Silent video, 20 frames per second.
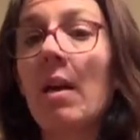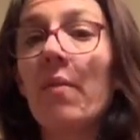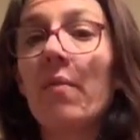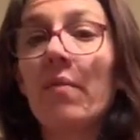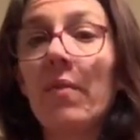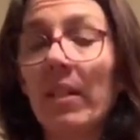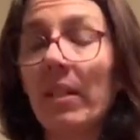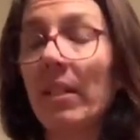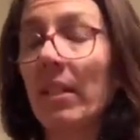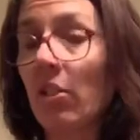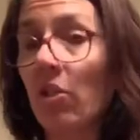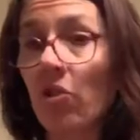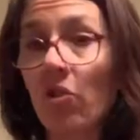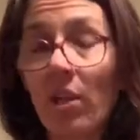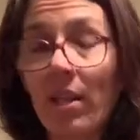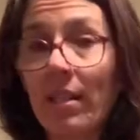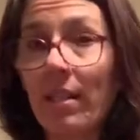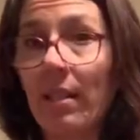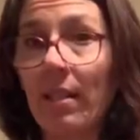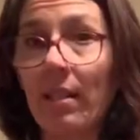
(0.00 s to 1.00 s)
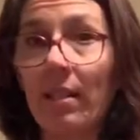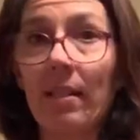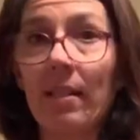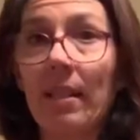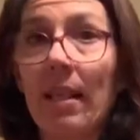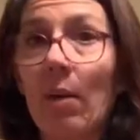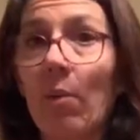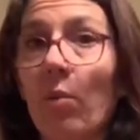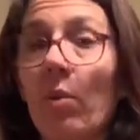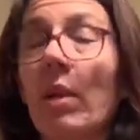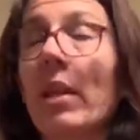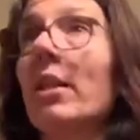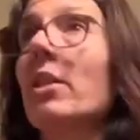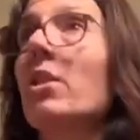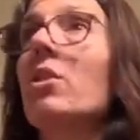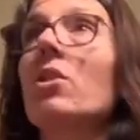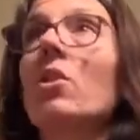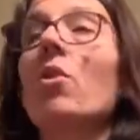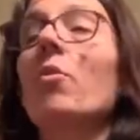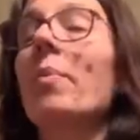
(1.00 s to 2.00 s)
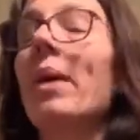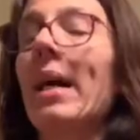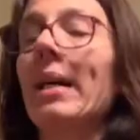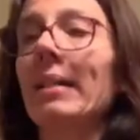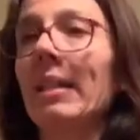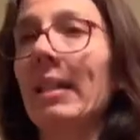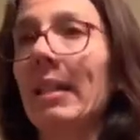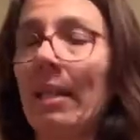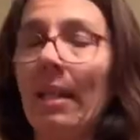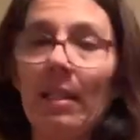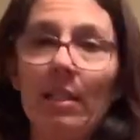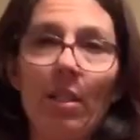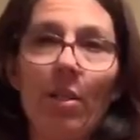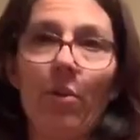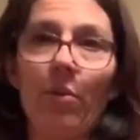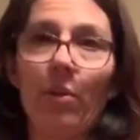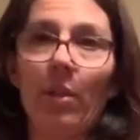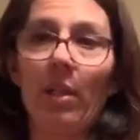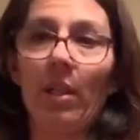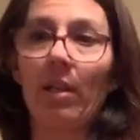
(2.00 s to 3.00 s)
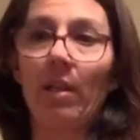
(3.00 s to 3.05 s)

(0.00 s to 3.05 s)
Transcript: vintage dresses that were like so badly yellowed.